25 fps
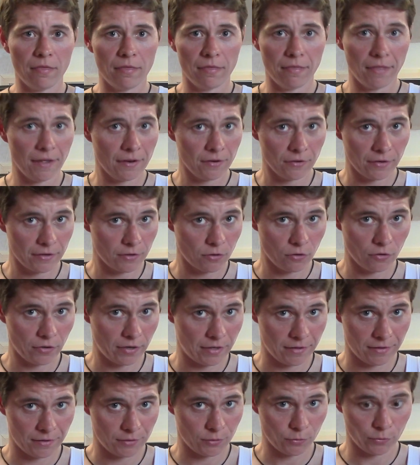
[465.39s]
than I got
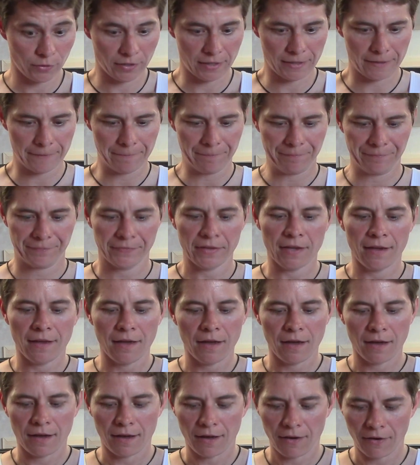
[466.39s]
in the toilet.
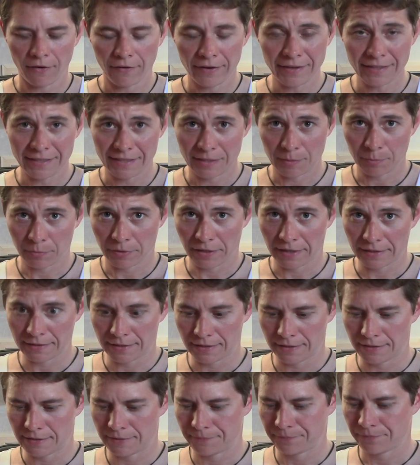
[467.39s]
I need to
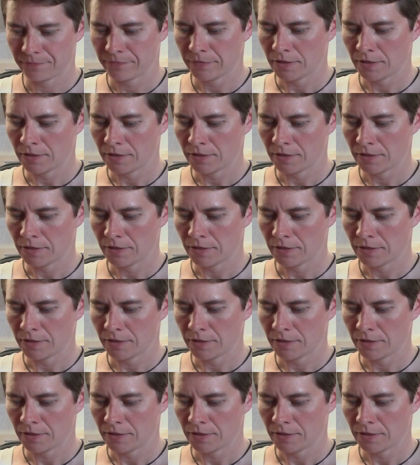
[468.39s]
practice.